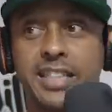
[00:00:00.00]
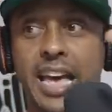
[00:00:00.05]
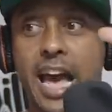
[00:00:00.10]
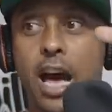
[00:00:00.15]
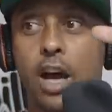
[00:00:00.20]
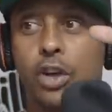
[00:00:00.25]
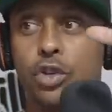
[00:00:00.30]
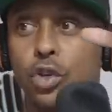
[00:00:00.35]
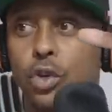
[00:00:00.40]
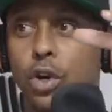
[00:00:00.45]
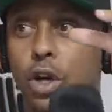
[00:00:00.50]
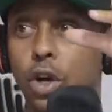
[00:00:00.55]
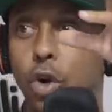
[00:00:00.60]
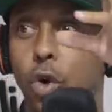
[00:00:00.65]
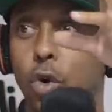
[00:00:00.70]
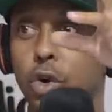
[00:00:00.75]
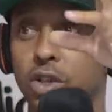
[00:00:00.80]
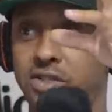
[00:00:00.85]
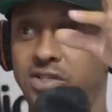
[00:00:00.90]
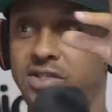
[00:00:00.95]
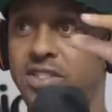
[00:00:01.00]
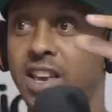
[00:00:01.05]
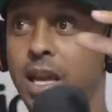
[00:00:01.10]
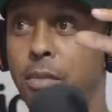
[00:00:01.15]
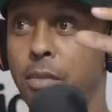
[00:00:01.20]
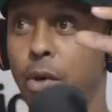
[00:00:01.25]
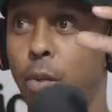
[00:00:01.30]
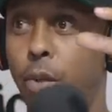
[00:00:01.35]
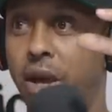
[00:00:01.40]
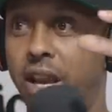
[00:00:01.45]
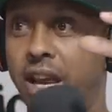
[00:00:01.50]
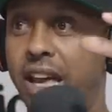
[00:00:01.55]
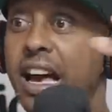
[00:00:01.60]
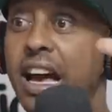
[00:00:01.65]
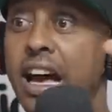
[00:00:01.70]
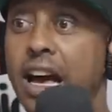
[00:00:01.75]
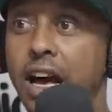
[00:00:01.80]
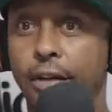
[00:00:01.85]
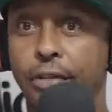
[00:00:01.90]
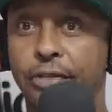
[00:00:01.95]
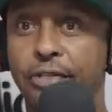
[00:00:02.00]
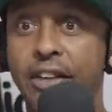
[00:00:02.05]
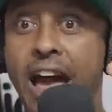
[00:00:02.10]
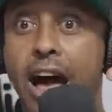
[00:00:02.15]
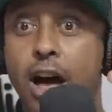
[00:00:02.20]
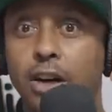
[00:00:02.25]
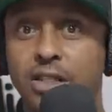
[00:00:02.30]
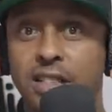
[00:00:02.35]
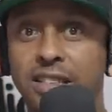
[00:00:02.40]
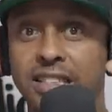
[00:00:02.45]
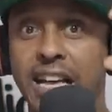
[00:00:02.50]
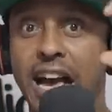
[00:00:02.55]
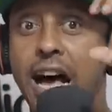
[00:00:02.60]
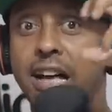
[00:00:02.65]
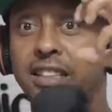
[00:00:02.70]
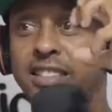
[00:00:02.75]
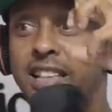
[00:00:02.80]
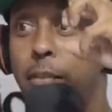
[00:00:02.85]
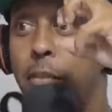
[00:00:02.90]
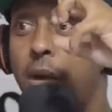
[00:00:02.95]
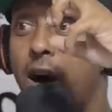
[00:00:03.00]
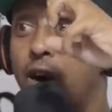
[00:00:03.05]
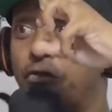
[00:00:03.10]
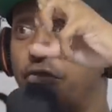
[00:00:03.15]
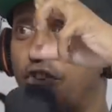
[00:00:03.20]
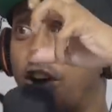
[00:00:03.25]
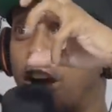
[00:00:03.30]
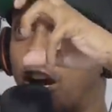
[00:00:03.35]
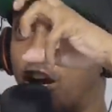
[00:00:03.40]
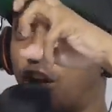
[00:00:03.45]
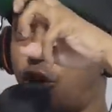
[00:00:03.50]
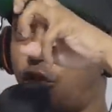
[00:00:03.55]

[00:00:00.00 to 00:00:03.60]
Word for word: towel. You done caught semen with it a thousand no, you times. That fucking